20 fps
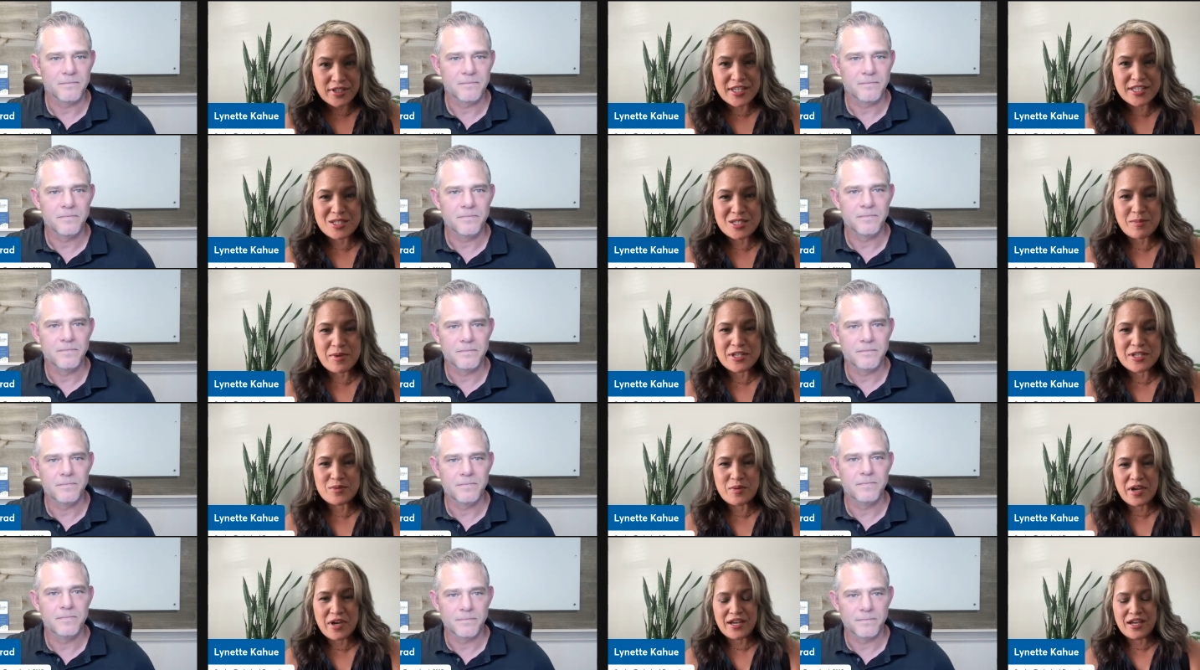Speaker 1: That's the
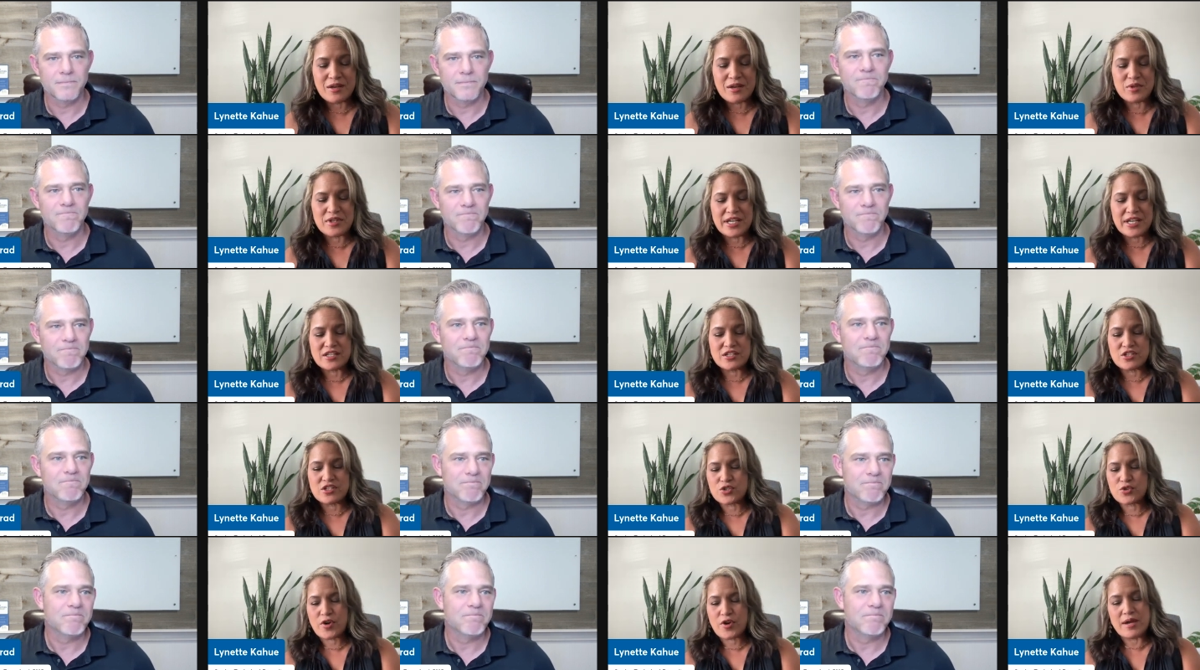best way I would like to
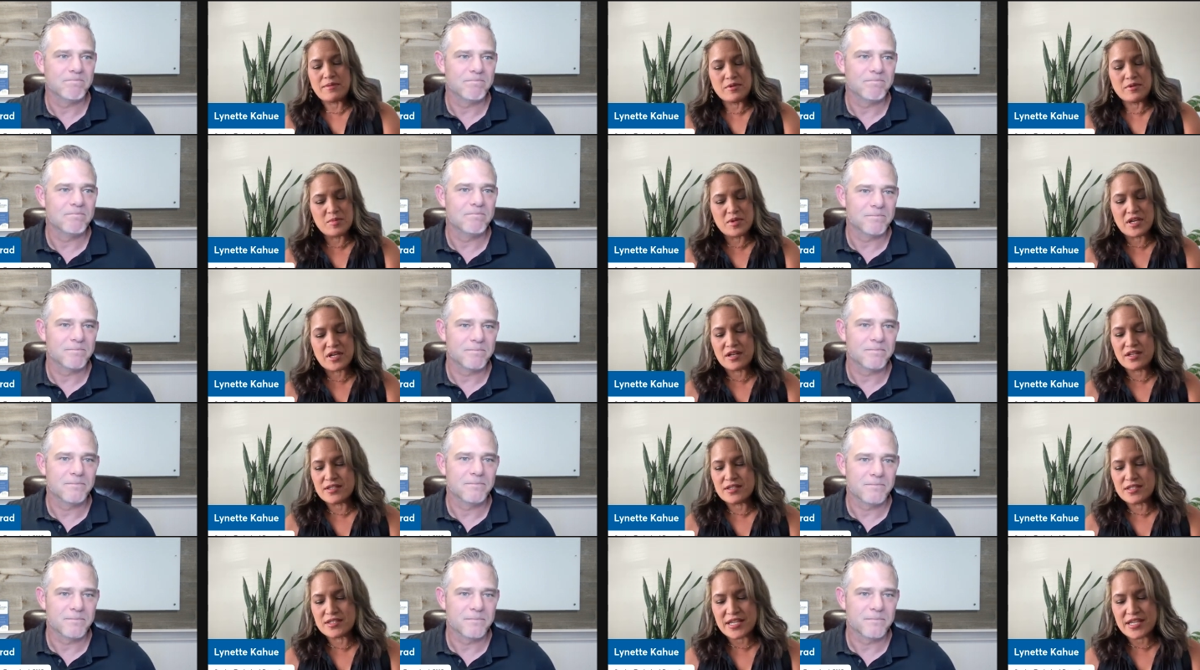describe it
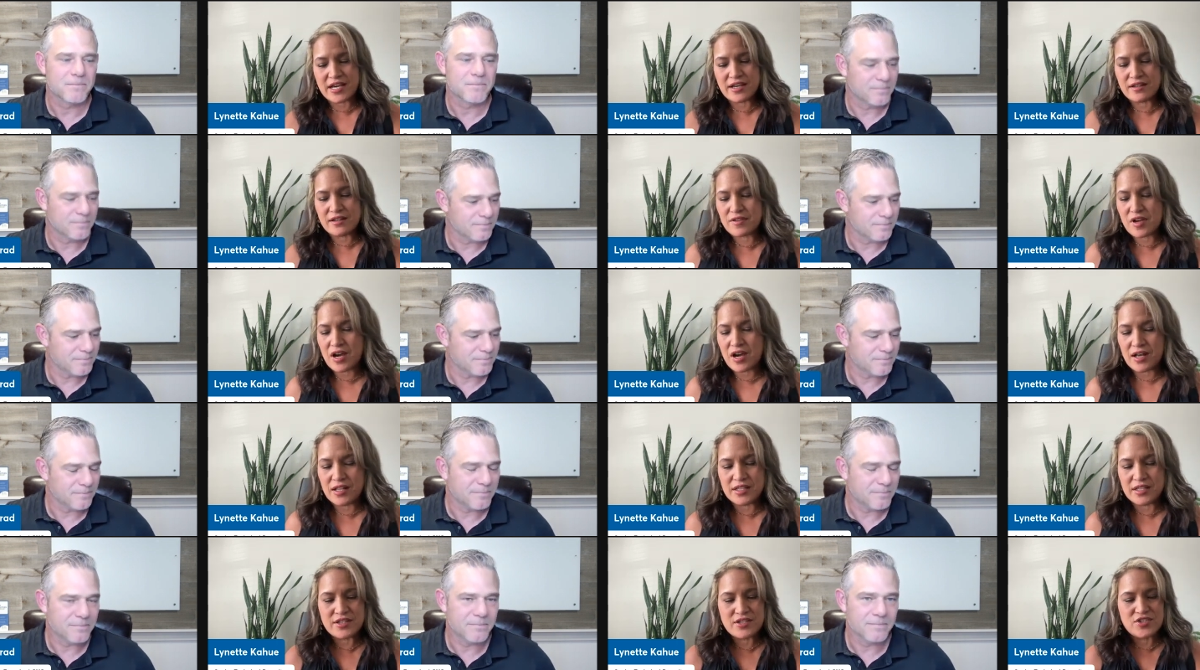because out of
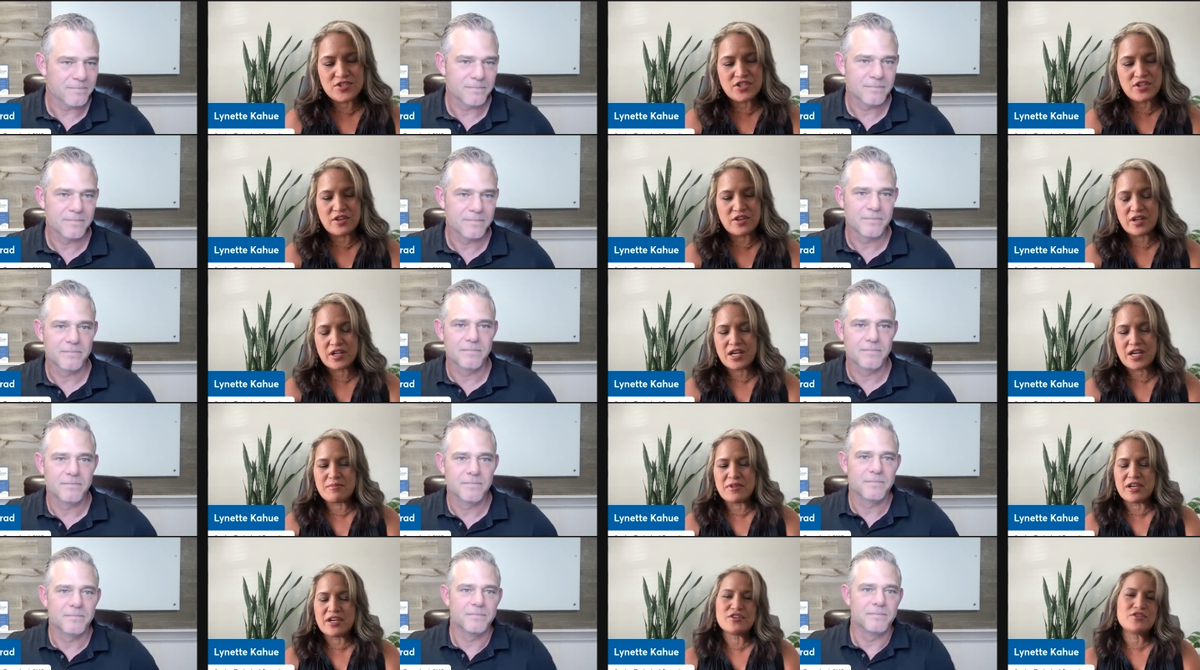college, you know, I
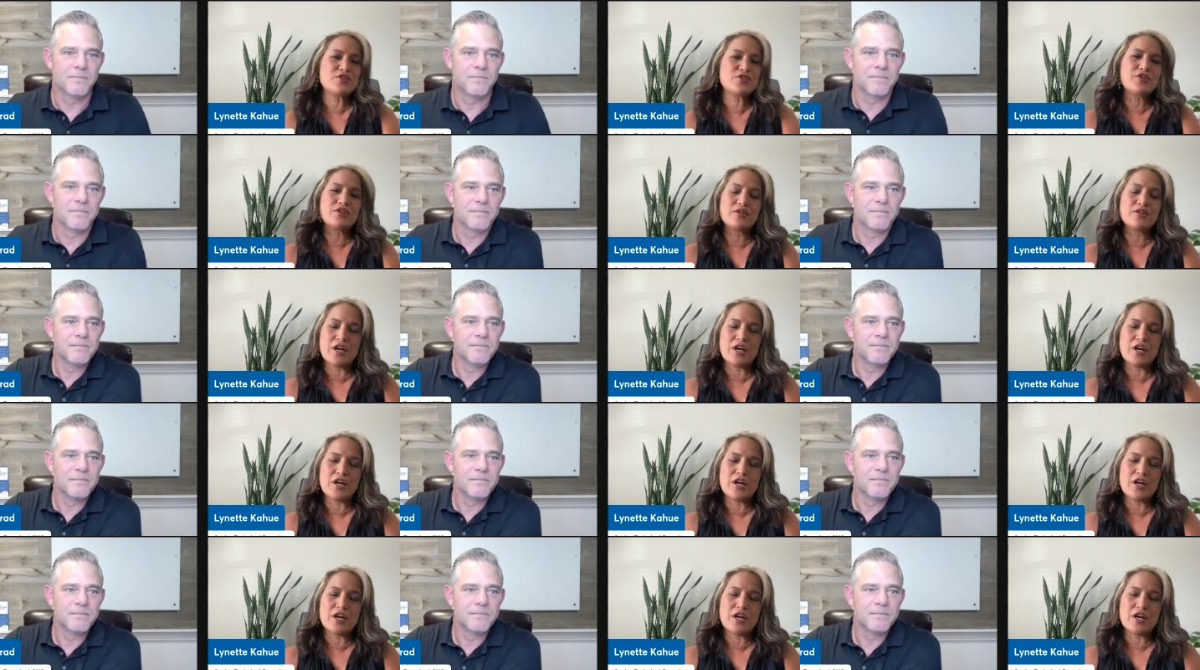got my under,